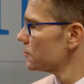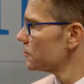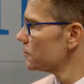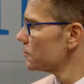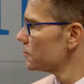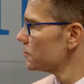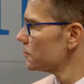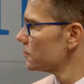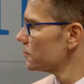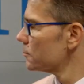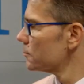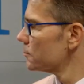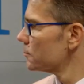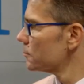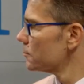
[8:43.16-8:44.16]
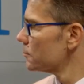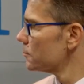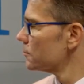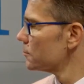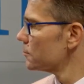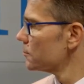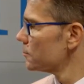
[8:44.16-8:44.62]

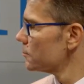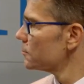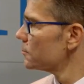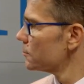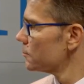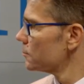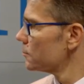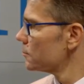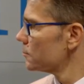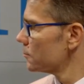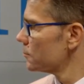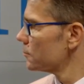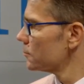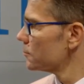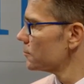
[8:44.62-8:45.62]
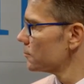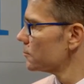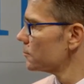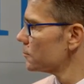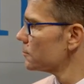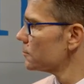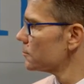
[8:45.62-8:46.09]

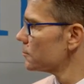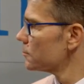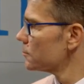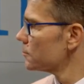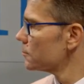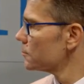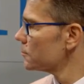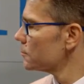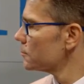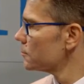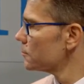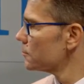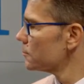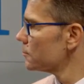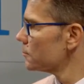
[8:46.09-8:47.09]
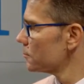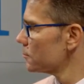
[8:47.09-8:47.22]
This person isn't speaking.